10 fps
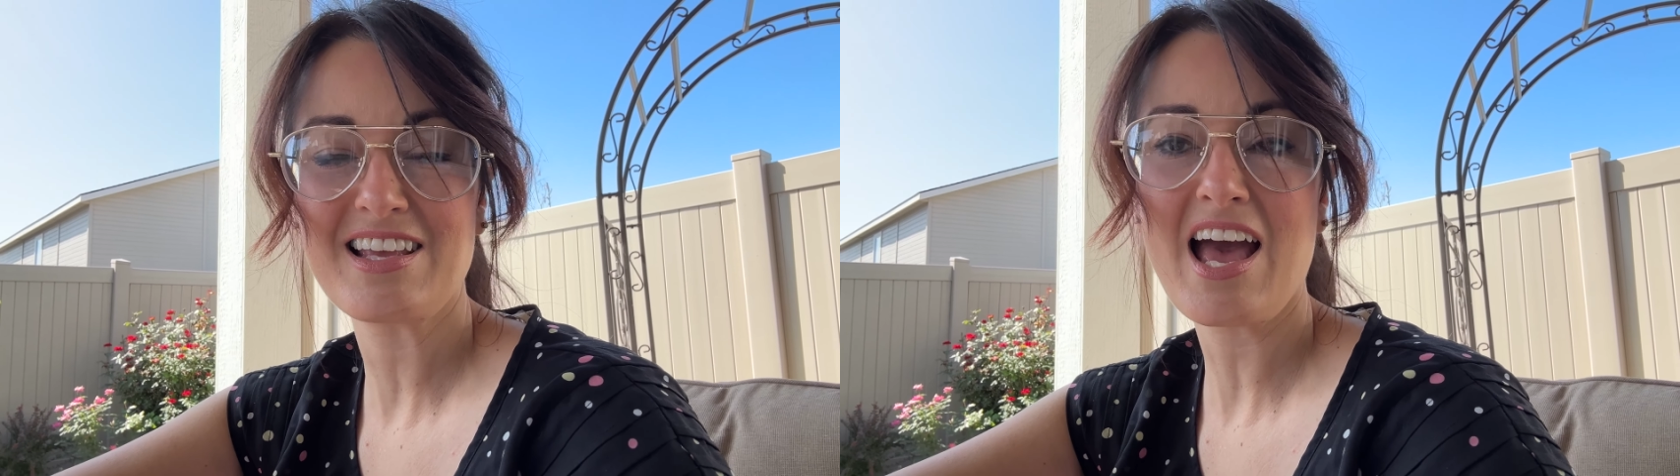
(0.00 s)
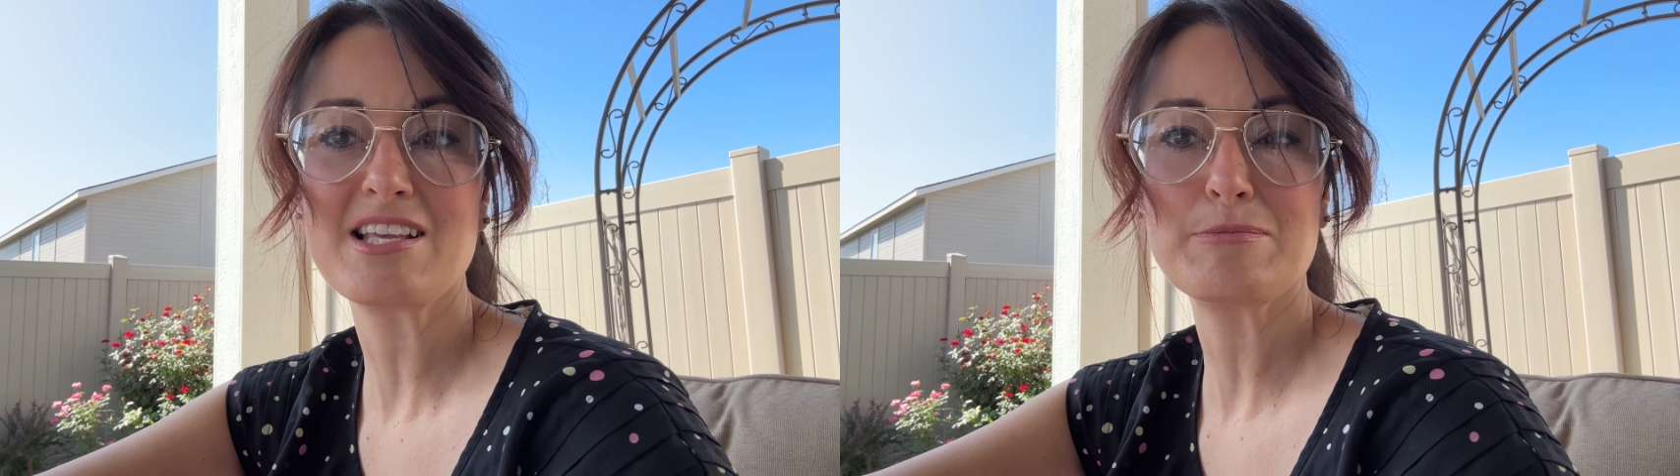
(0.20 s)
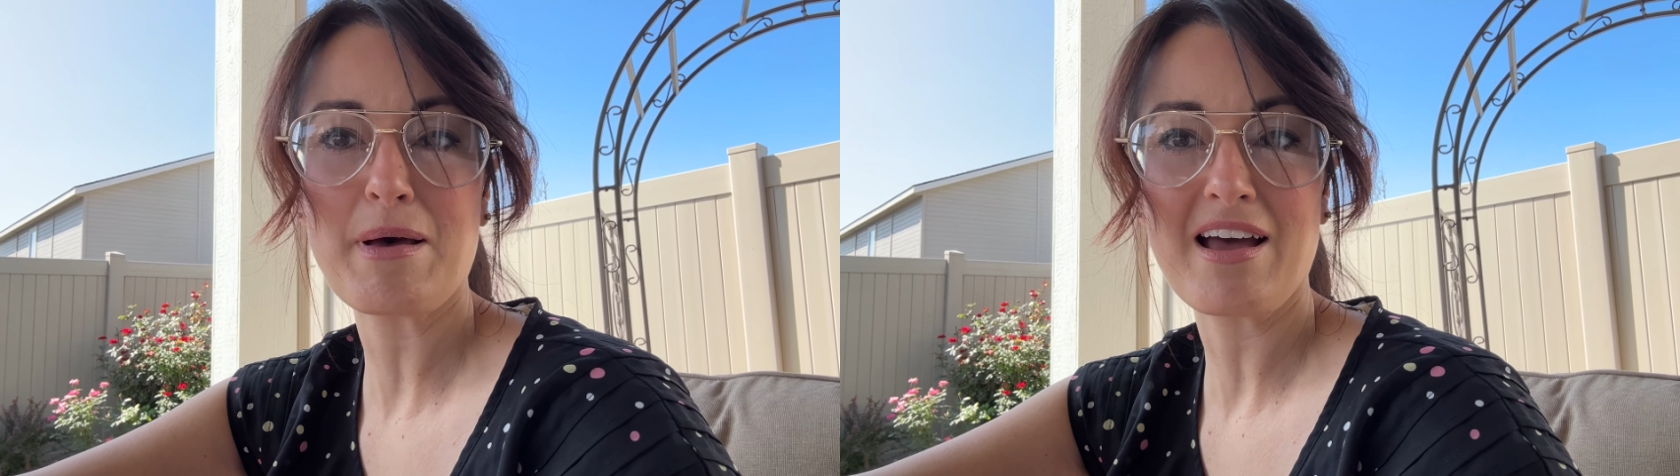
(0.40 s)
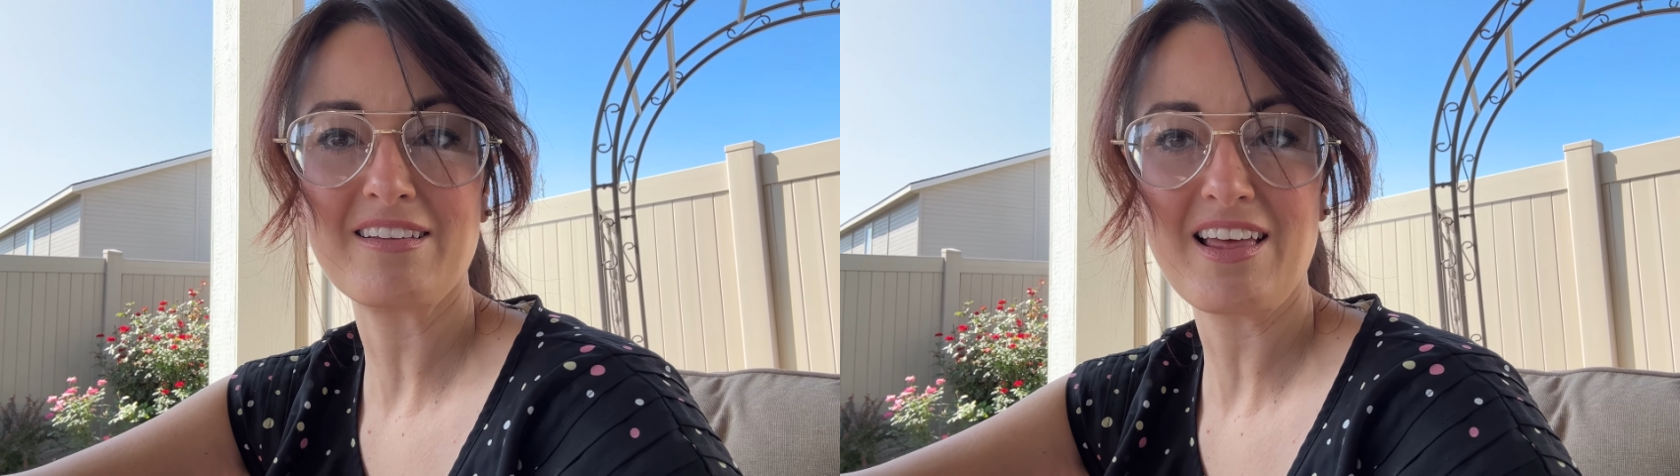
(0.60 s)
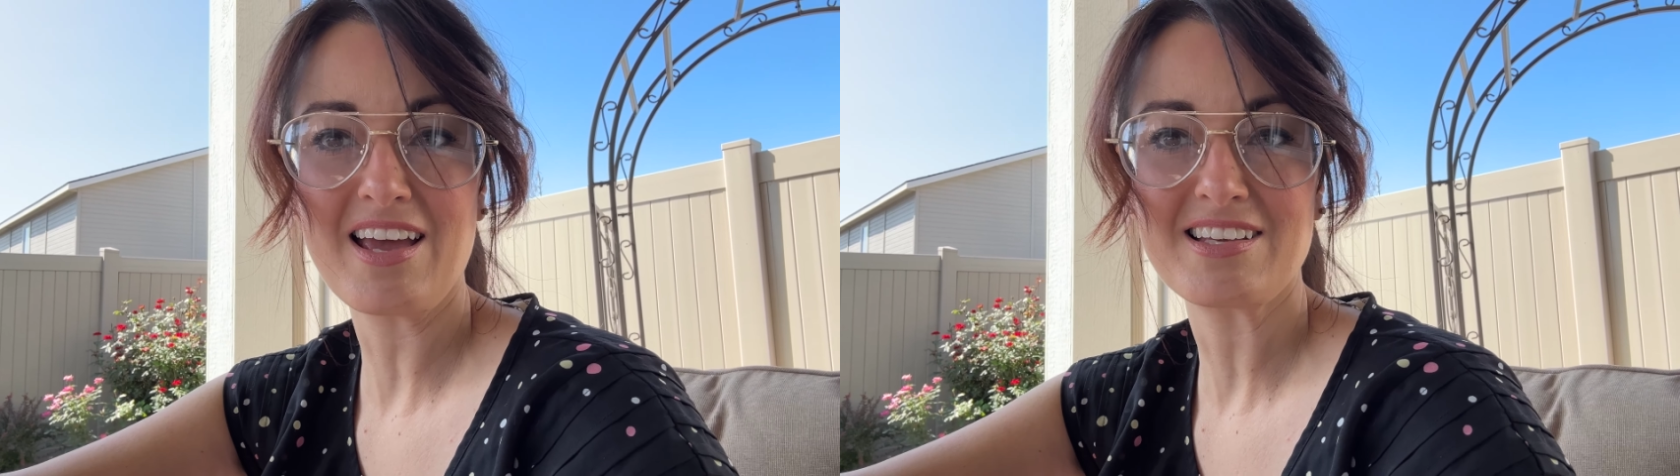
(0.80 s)
It has back
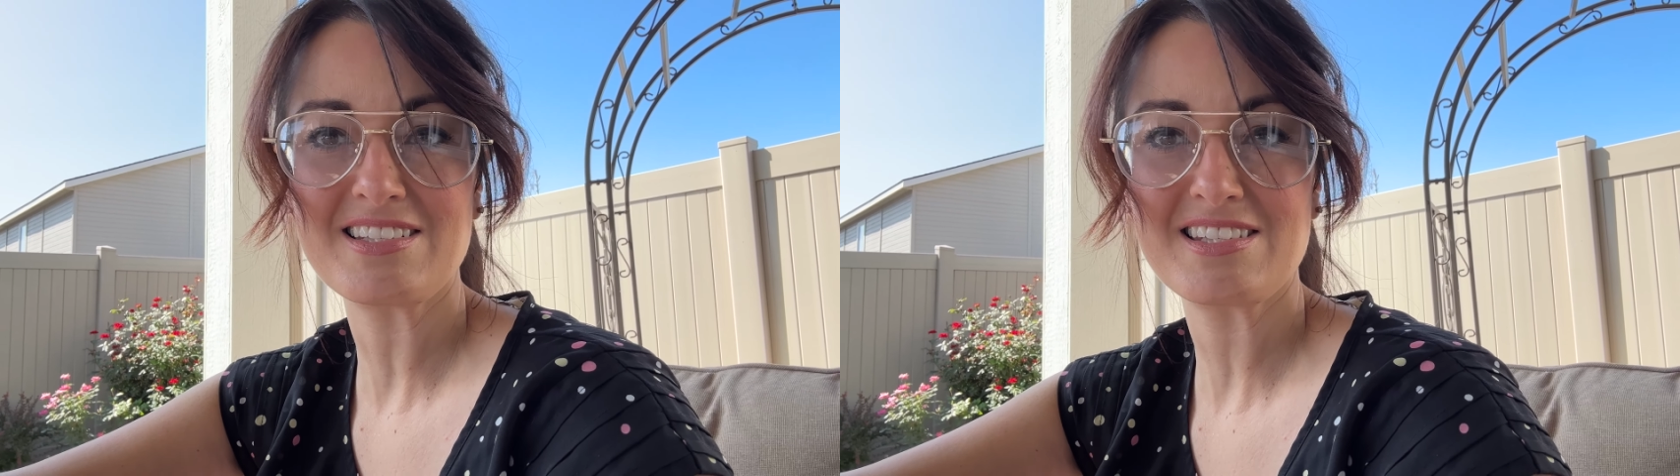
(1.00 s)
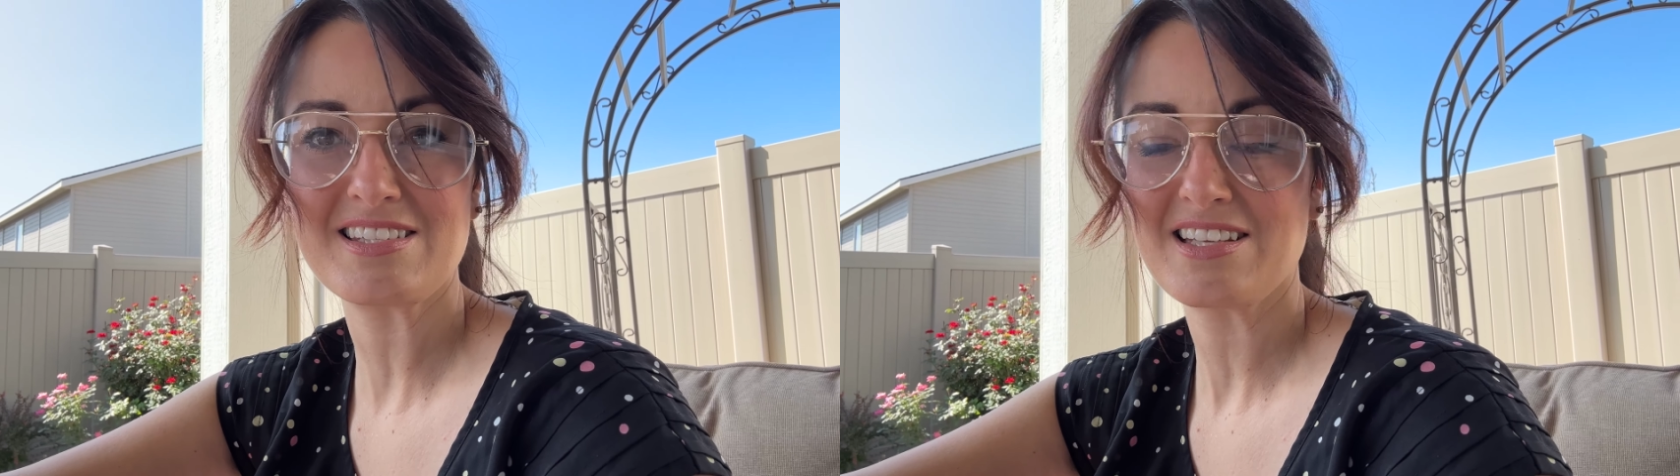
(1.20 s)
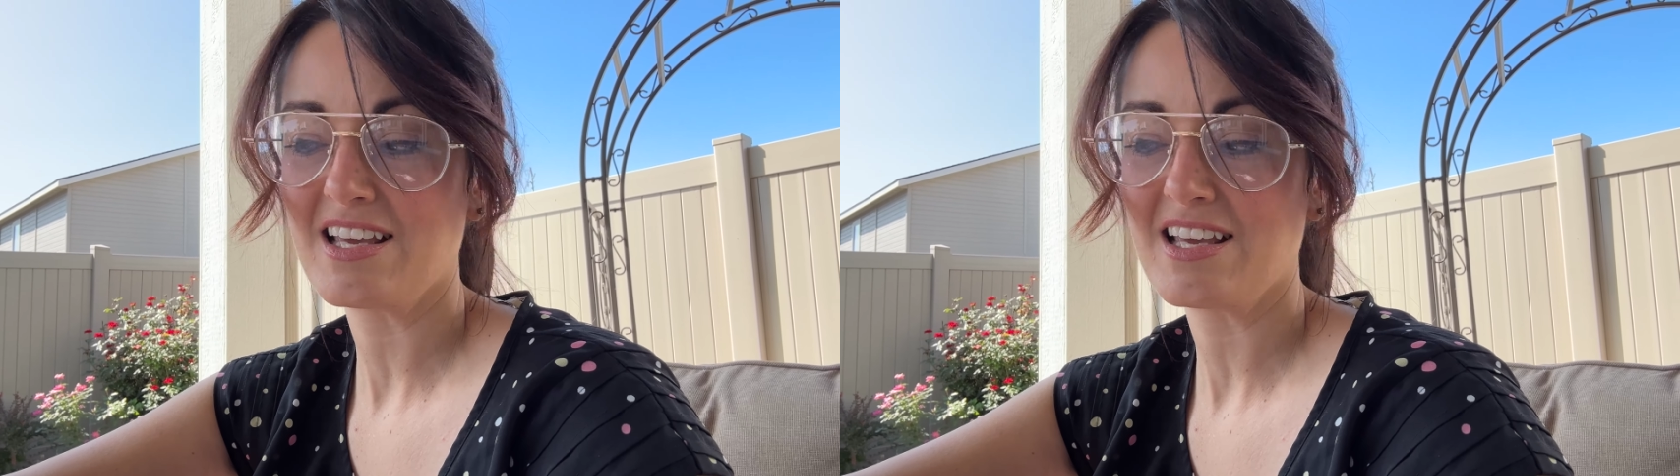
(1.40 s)
legs.